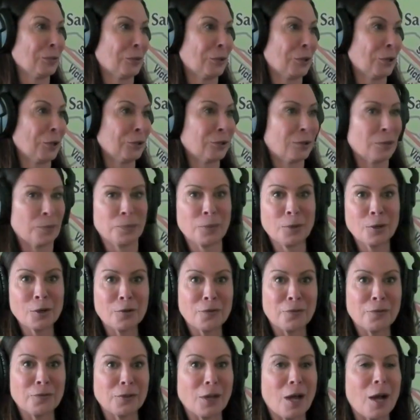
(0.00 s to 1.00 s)
didn't work. The
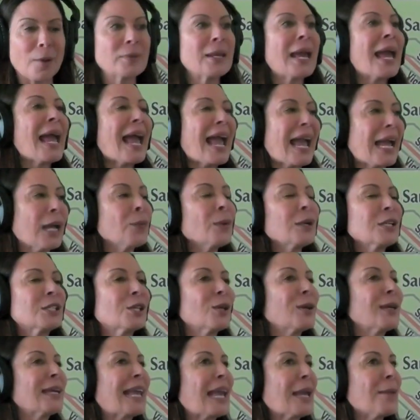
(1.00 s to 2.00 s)
book flopped. Anyway,
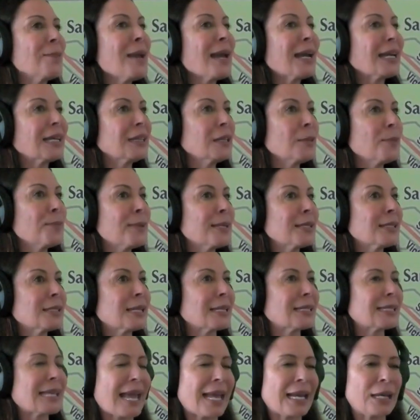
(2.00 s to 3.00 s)
so he came back in the
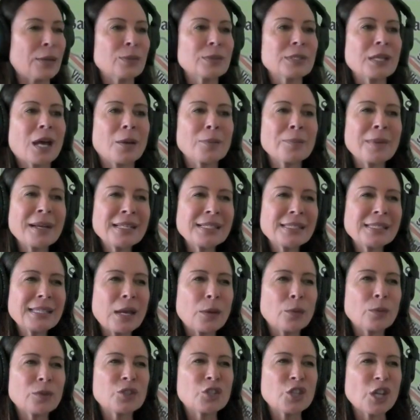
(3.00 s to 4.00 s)
business, and he was on my
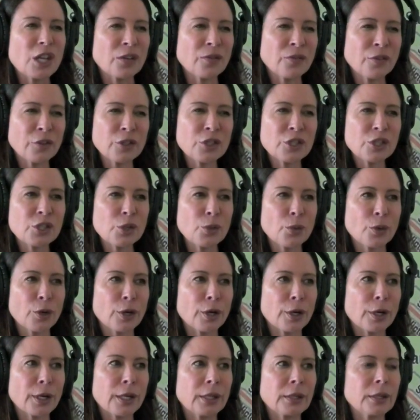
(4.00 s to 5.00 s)
set with Jennifer
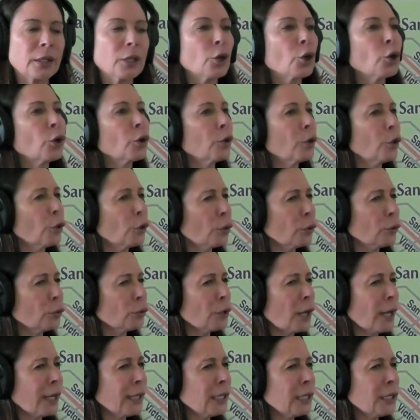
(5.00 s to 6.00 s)
Stewart in the
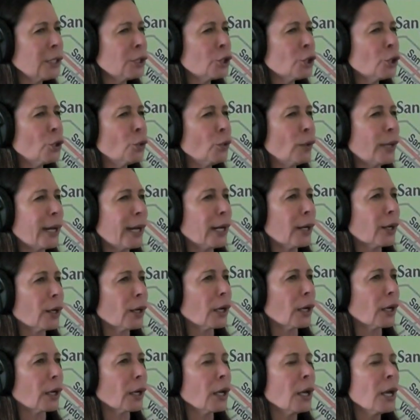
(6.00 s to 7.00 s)
92
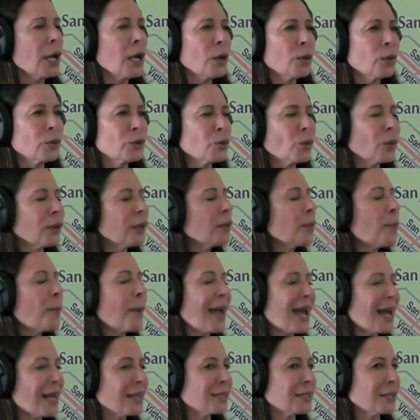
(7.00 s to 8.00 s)
era. It was one of the
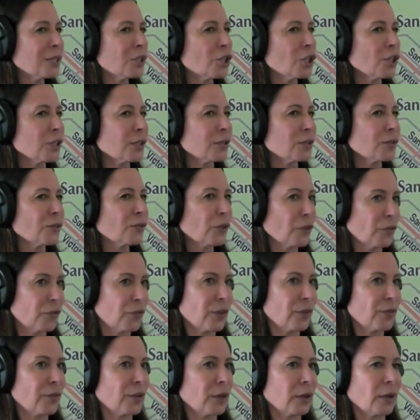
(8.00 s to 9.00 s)
passages for
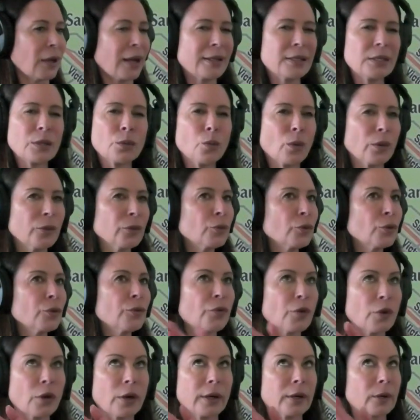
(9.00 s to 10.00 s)
Vivid. I did 1
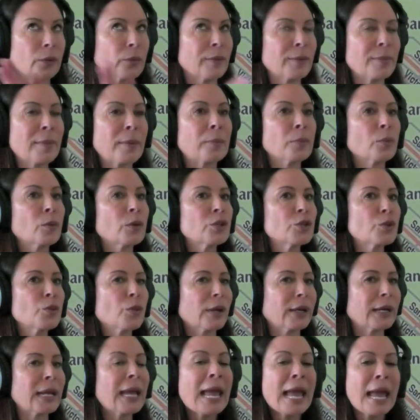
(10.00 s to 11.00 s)
through 4. I don't remember
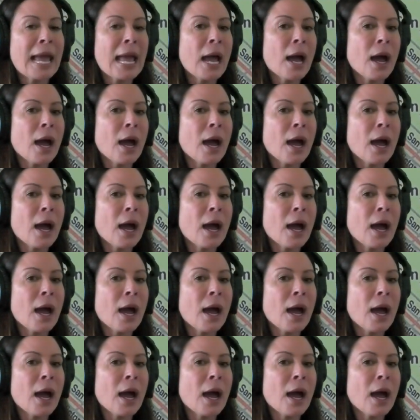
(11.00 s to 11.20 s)
which one.